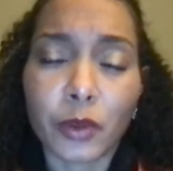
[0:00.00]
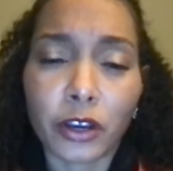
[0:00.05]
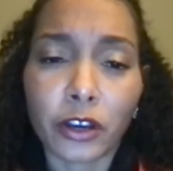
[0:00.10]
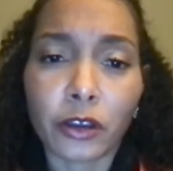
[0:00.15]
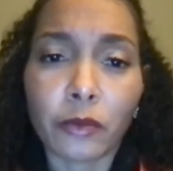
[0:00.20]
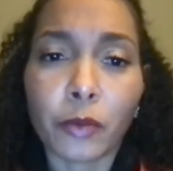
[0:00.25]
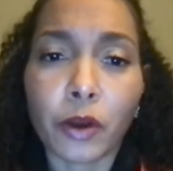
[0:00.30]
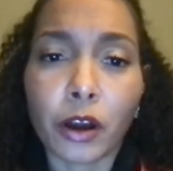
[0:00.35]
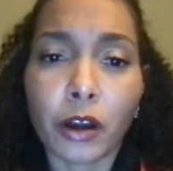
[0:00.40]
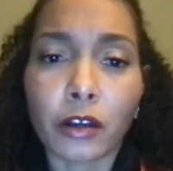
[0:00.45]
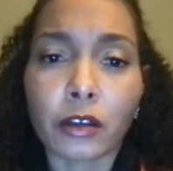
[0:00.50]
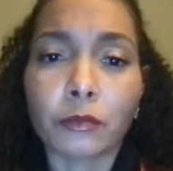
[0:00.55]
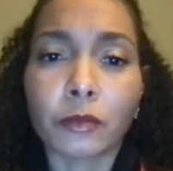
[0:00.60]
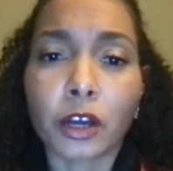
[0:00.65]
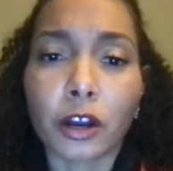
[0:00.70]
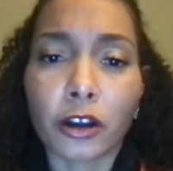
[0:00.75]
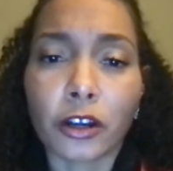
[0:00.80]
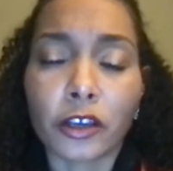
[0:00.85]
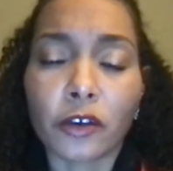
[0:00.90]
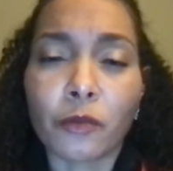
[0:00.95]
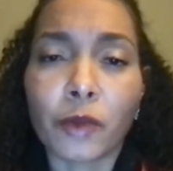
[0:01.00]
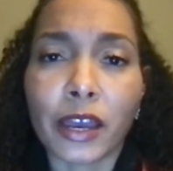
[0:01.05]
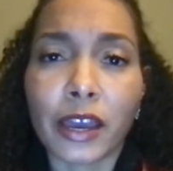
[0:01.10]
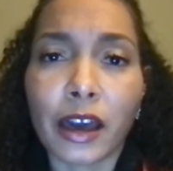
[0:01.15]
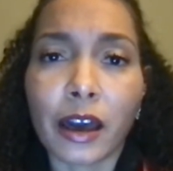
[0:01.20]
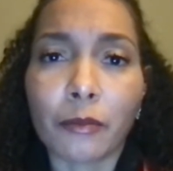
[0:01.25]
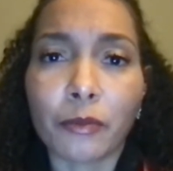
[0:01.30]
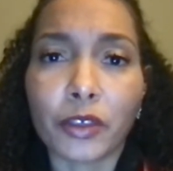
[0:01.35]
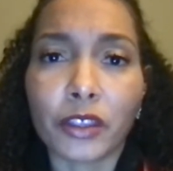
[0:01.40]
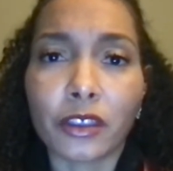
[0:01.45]
peripartum
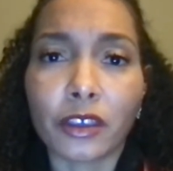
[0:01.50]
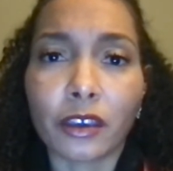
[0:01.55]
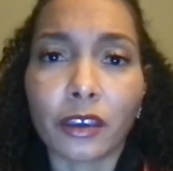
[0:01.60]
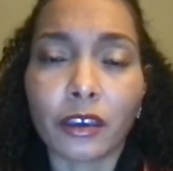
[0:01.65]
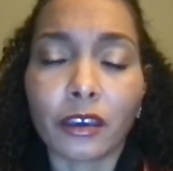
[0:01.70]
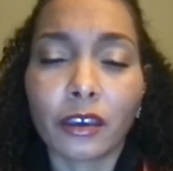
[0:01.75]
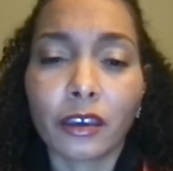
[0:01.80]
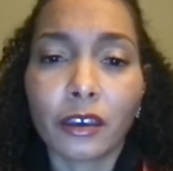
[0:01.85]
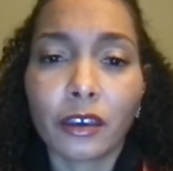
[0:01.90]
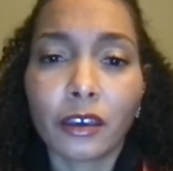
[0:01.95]
cardiomyopathy.